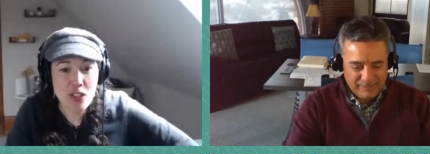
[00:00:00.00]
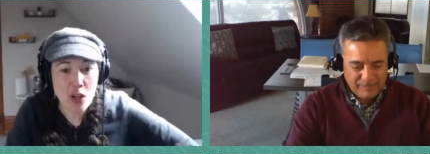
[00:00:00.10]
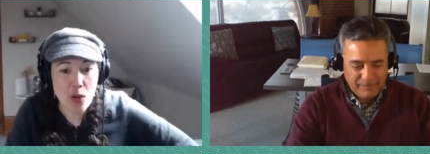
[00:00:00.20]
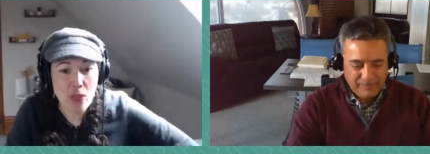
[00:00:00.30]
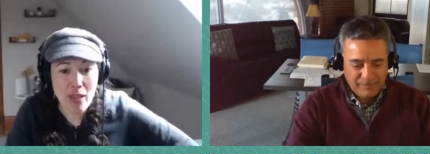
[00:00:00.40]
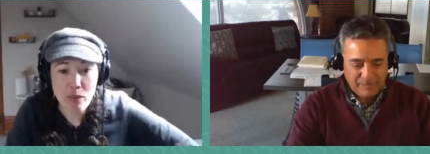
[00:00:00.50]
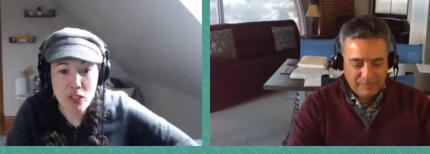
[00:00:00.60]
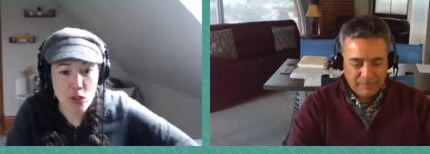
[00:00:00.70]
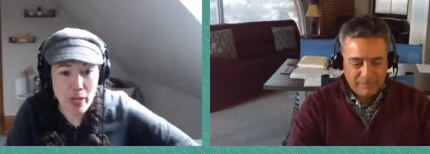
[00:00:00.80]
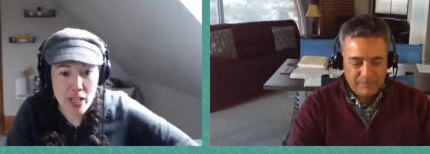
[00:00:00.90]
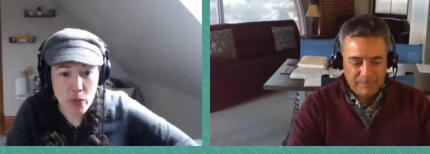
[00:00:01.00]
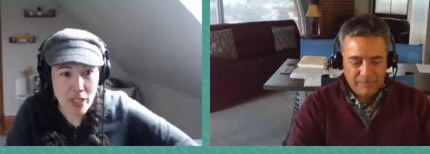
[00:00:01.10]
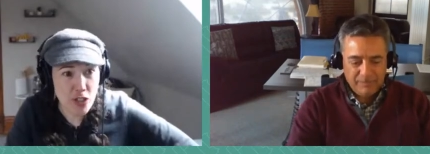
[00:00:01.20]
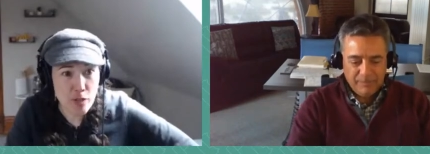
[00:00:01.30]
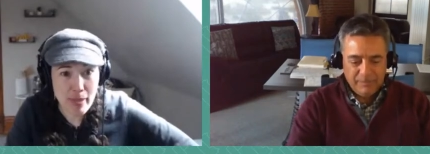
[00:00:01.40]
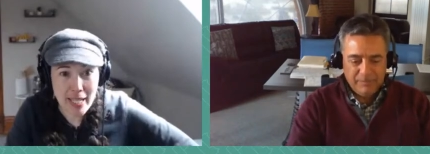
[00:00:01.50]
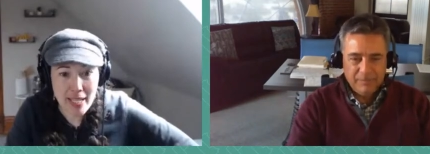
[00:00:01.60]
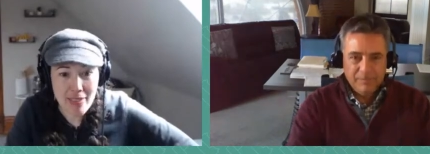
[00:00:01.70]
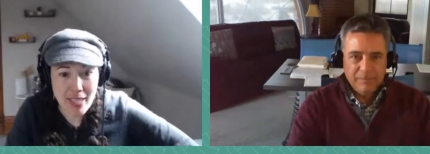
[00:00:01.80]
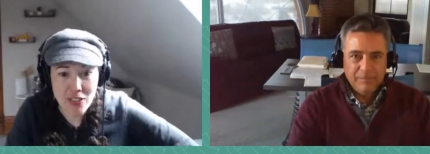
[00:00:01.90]
Speaker 1: So that was a great question,
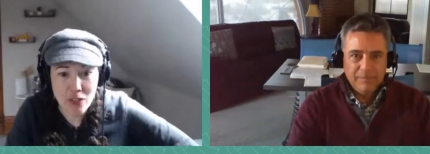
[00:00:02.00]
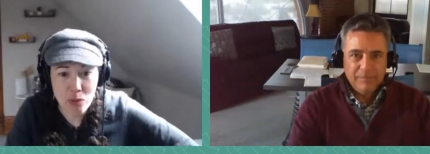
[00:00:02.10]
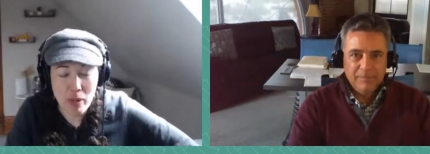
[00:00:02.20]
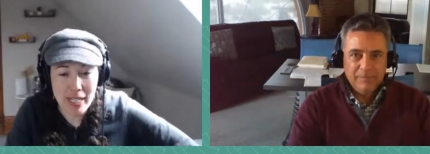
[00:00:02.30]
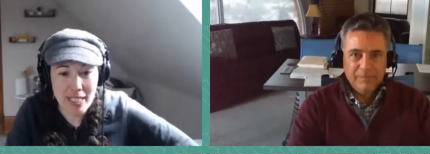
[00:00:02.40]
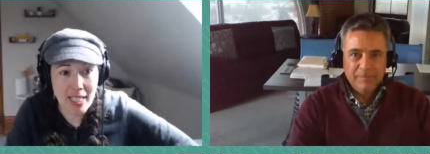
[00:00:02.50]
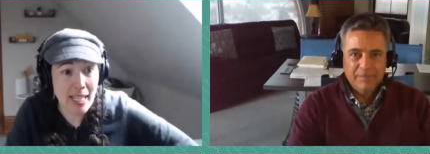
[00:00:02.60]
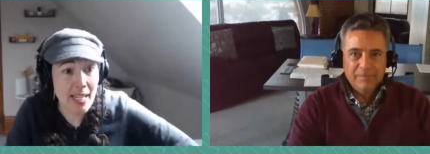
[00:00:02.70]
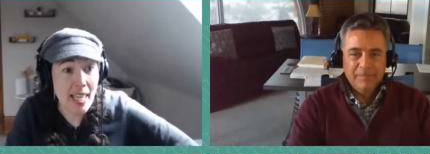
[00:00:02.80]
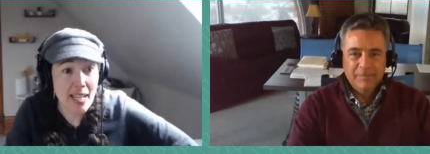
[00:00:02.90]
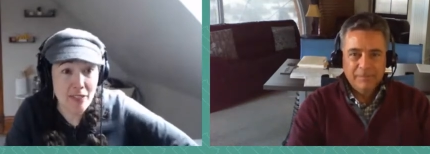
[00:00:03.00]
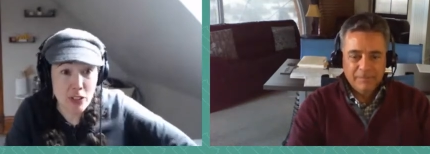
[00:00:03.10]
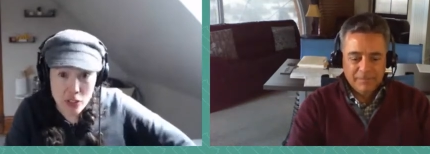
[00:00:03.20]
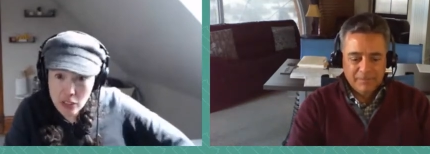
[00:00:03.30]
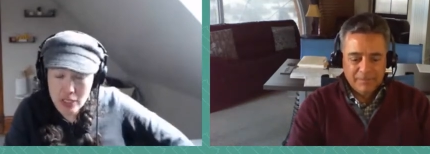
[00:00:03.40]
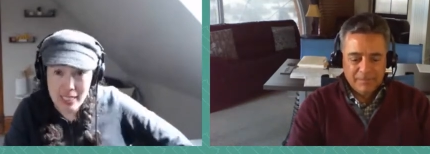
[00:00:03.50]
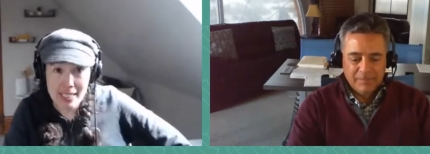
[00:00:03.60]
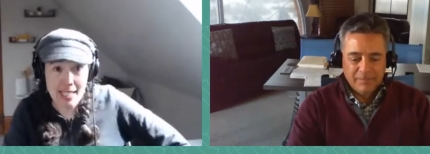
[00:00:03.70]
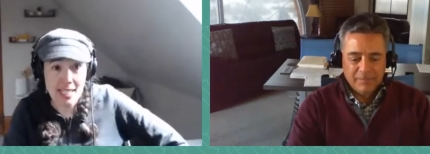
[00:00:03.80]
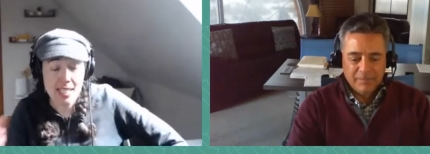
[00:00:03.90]
Megan. Thanks for writing it in. And if you're
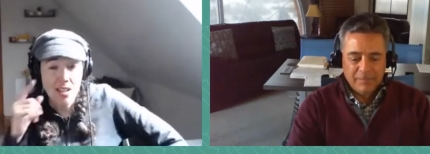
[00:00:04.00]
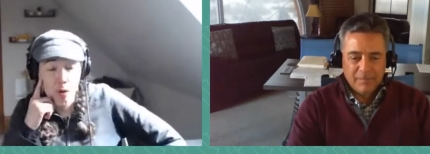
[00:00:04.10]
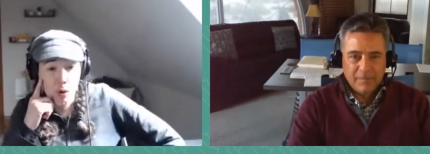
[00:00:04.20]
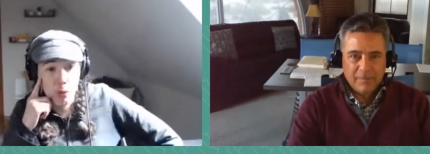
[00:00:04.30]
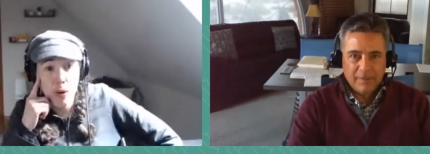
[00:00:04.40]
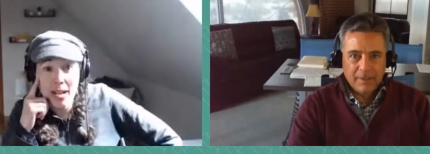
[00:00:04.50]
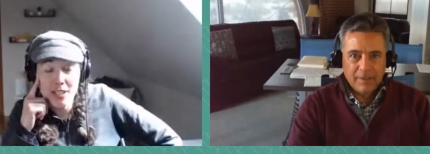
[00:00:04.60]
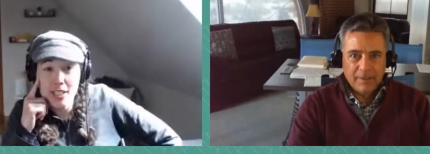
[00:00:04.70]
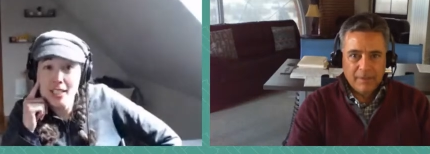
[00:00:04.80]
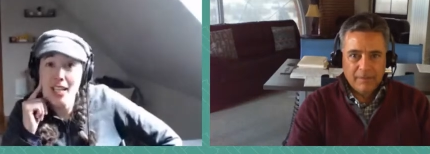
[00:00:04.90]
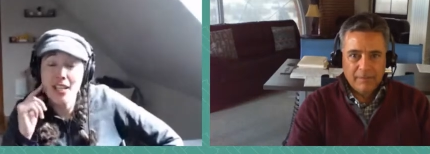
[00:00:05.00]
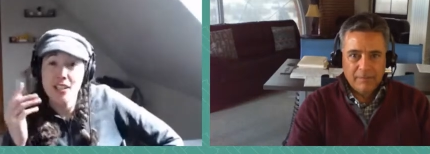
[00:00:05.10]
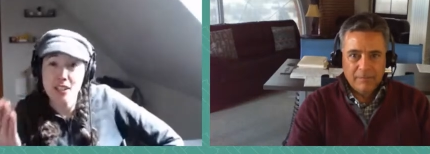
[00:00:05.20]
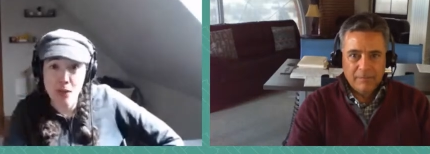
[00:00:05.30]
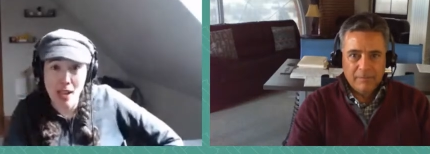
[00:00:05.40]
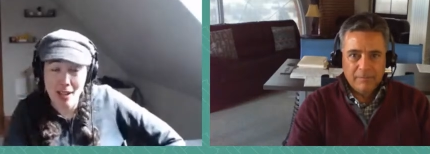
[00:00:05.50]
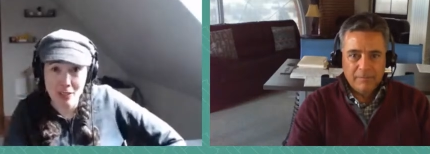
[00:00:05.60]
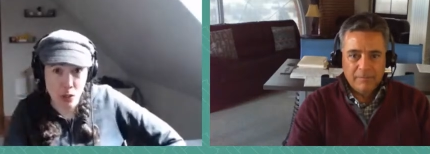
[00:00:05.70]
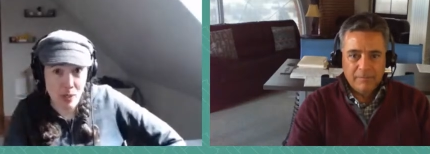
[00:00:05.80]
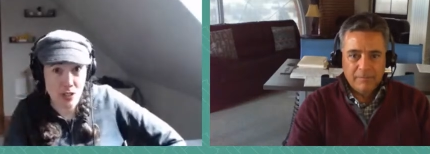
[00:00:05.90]
listening or watching and you
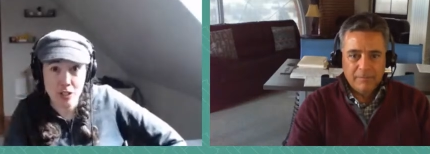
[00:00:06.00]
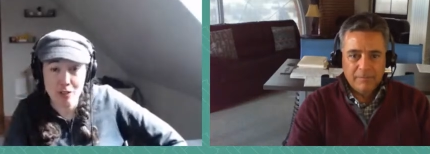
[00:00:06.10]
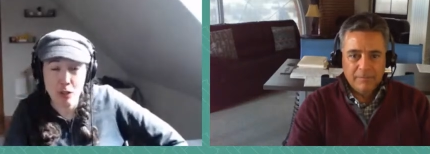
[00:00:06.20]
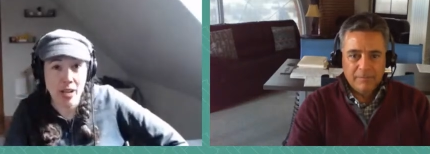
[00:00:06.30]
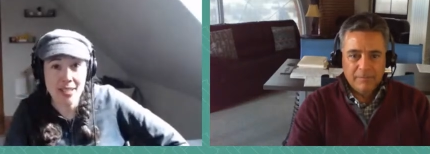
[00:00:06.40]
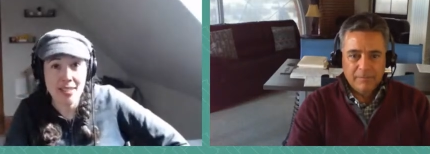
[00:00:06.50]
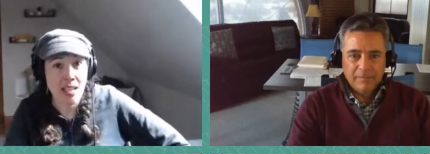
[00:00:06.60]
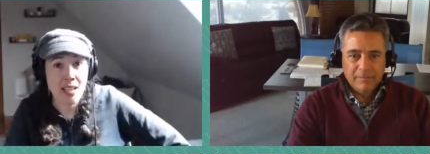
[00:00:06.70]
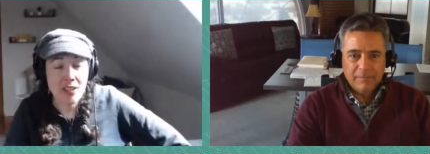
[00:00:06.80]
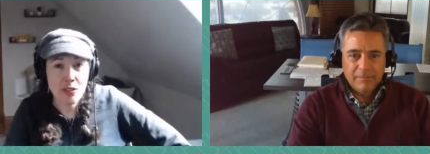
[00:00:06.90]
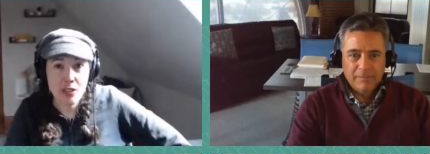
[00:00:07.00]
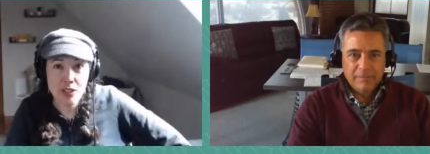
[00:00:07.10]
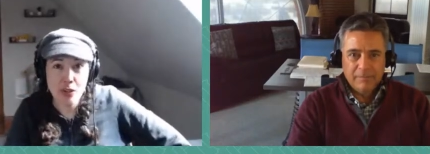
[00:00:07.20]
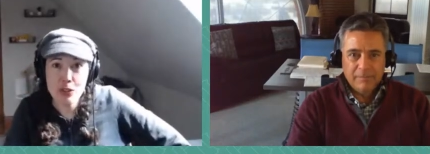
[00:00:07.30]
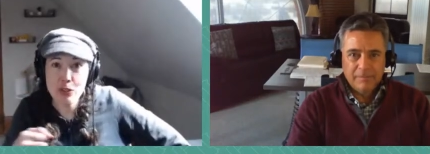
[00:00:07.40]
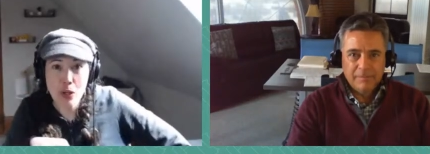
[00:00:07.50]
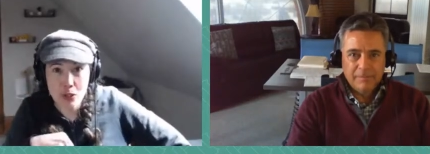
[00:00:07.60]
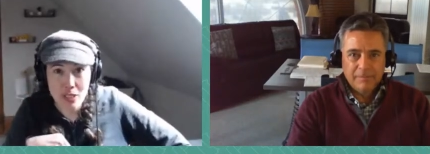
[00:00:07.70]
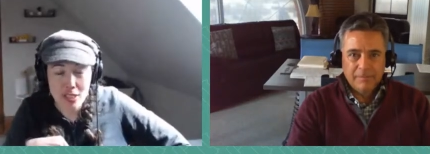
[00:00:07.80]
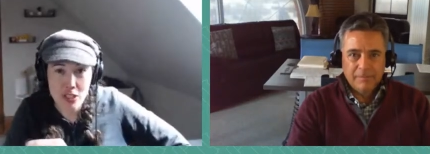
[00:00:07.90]
have a question for us, you can go to
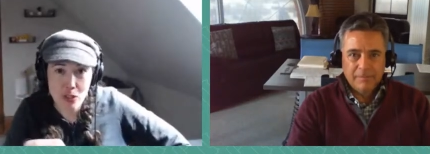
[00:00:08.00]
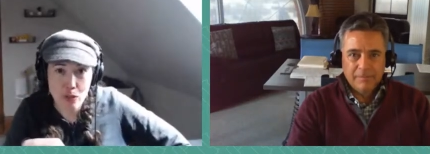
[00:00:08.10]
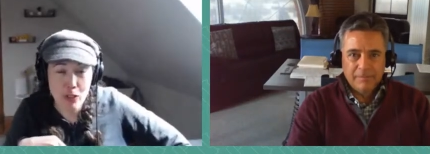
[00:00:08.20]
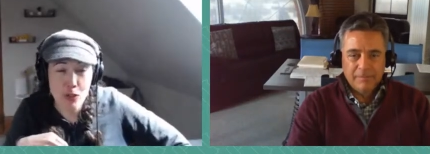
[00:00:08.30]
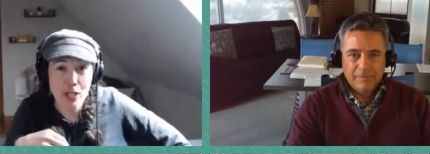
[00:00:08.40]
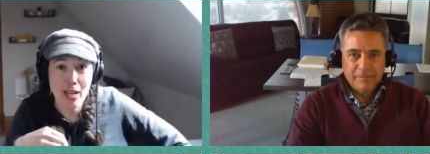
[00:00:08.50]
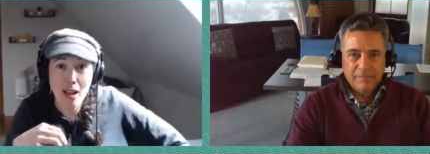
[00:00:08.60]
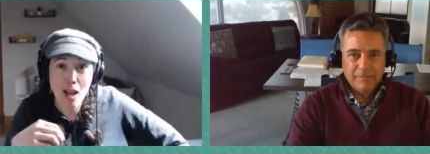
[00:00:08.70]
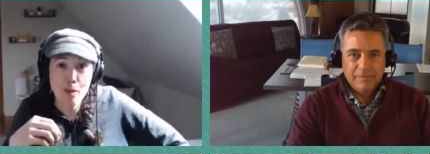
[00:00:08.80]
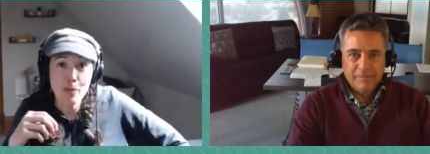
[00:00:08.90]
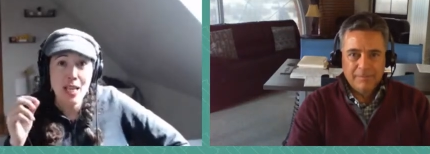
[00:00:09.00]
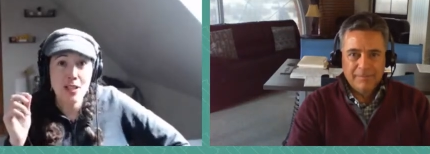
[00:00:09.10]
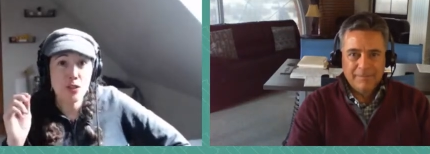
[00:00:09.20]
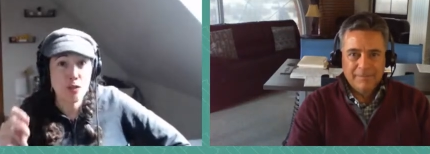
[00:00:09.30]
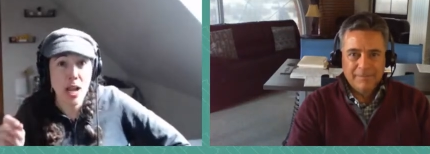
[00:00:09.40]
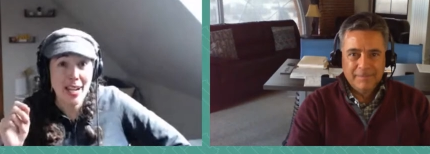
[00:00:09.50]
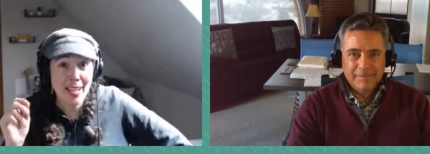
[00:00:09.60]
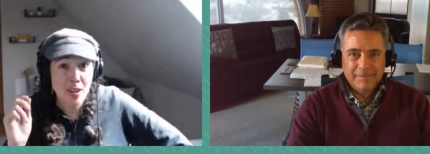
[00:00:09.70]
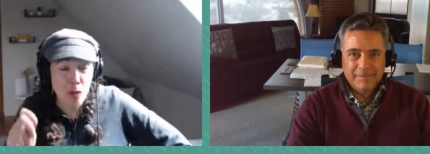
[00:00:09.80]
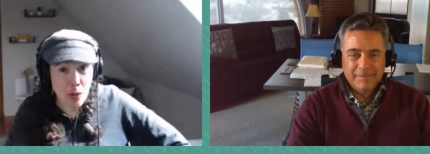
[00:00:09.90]
hostagencyreviews.com slash
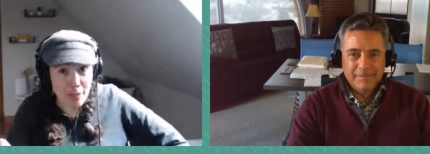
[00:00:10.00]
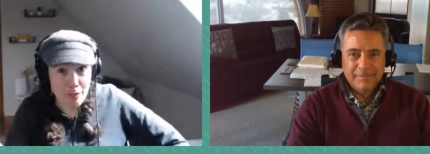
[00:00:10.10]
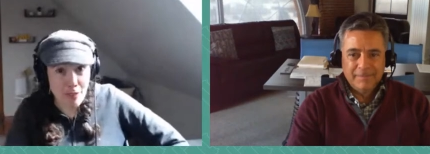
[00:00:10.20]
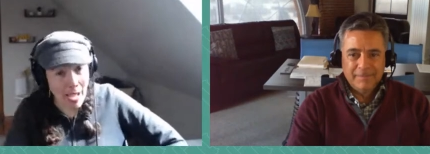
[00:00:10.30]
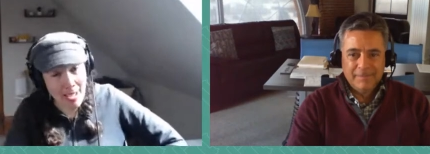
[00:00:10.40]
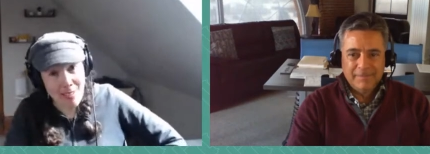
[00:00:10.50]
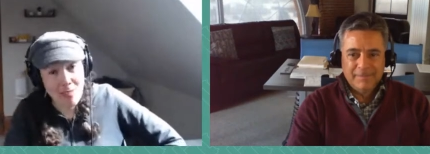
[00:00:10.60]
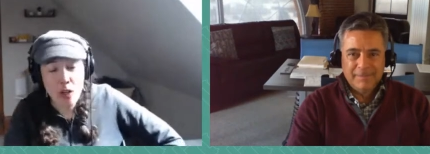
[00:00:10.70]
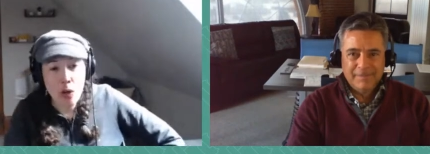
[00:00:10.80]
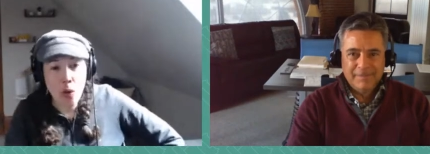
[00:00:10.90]
Friday one five,